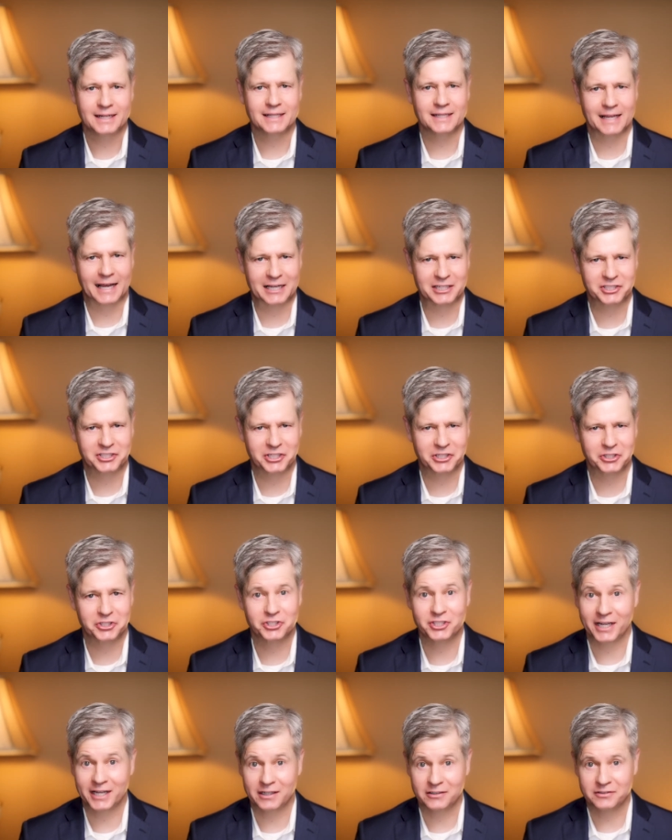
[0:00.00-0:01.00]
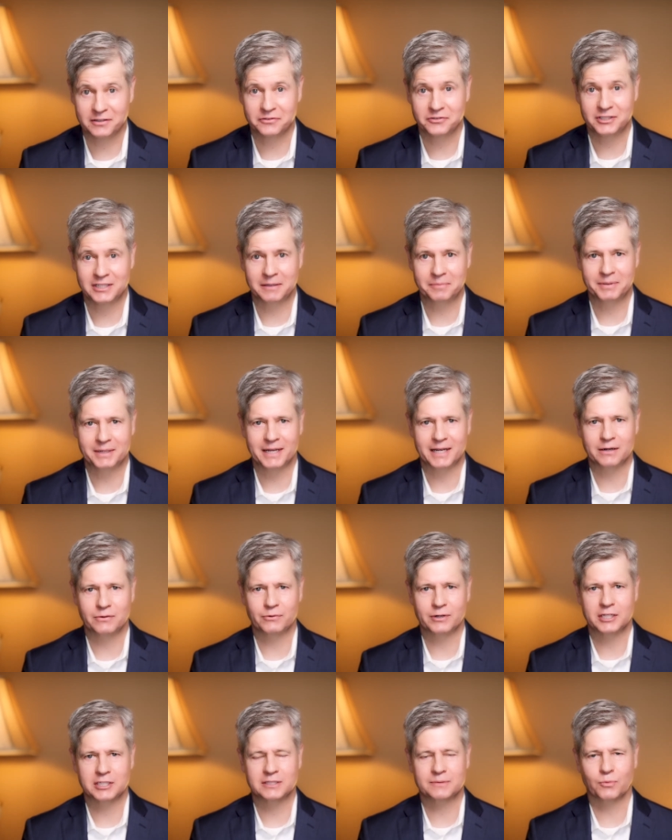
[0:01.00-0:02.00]
last year's sales of CBN
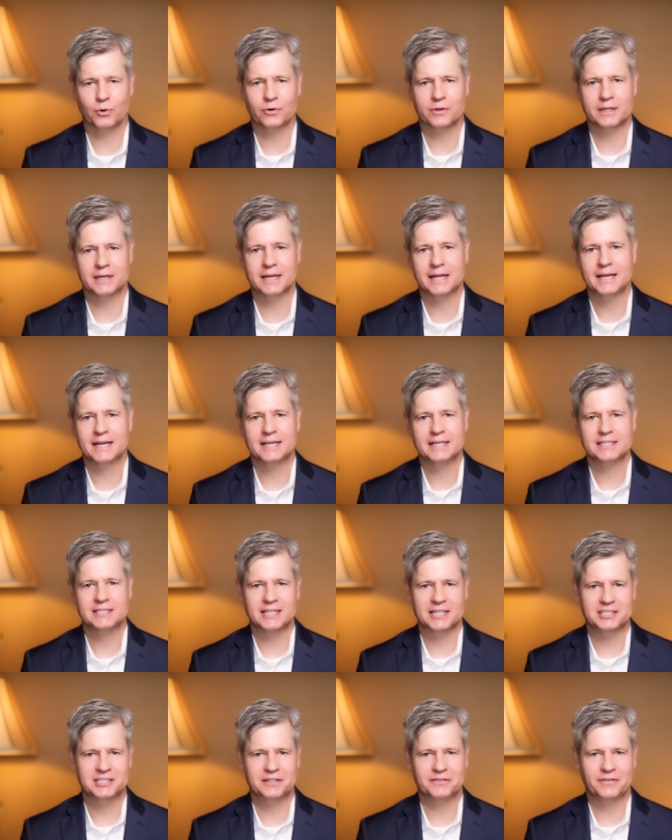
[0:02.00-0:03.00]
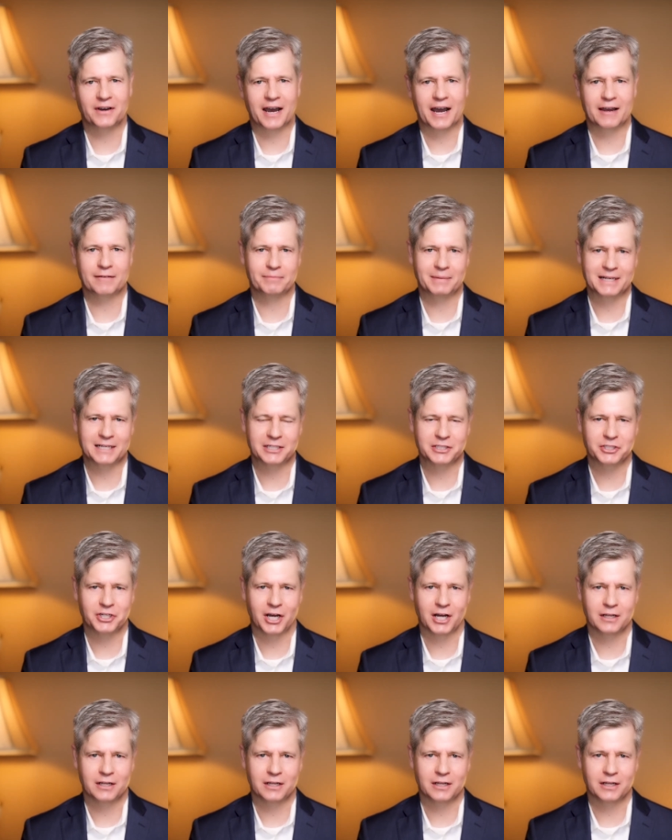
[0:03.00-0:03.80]
reached more than $65 million